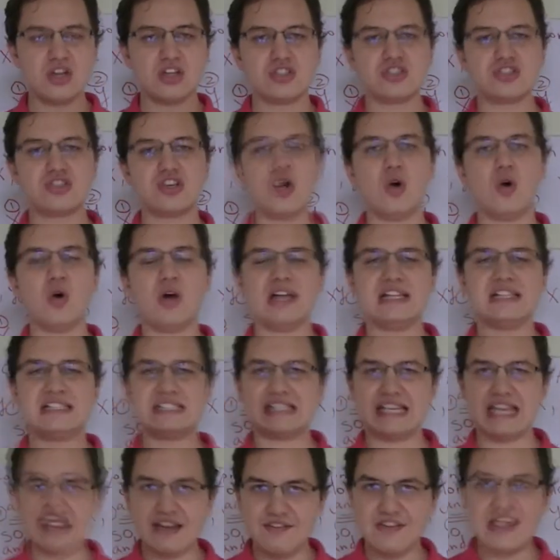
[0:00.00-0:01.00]
So
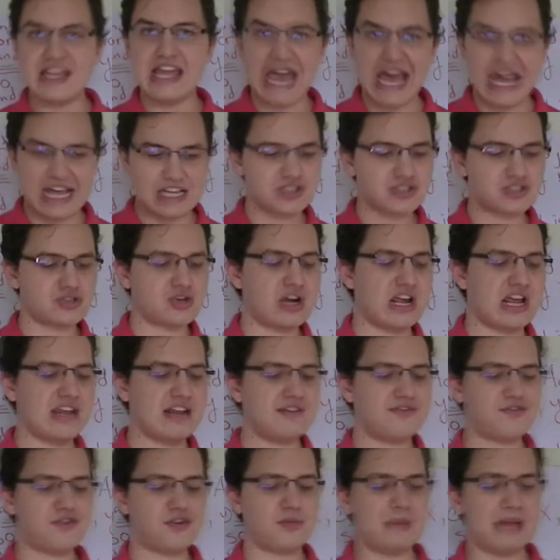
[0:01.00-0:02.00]
it's giving extra
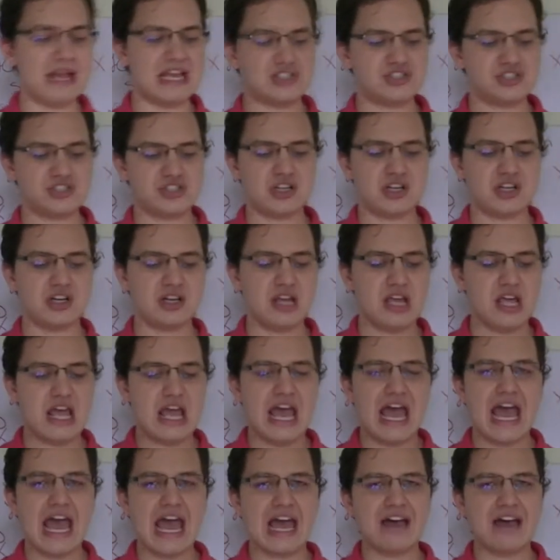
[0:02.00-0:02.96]
information